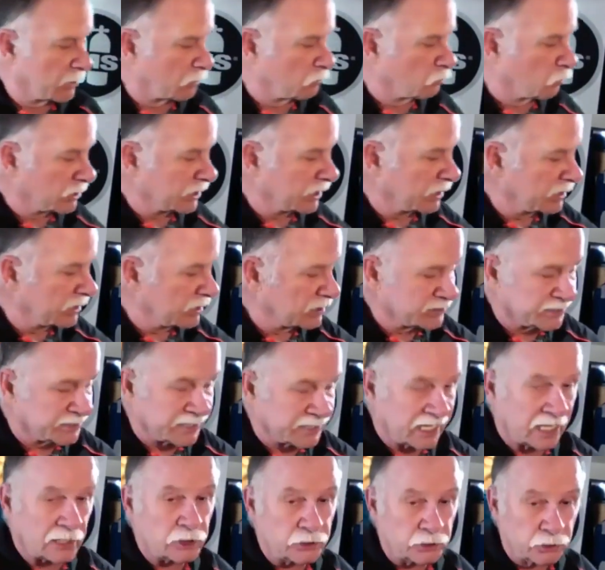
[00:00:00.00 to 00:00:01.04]
on what it is
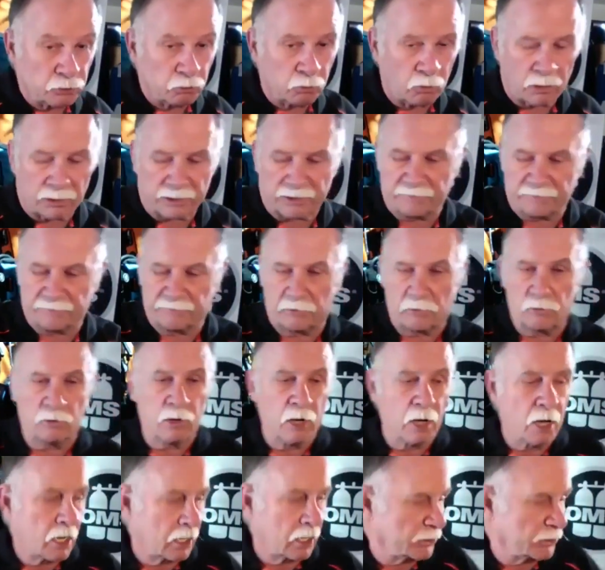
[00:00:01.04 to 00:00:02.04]
that you want to do on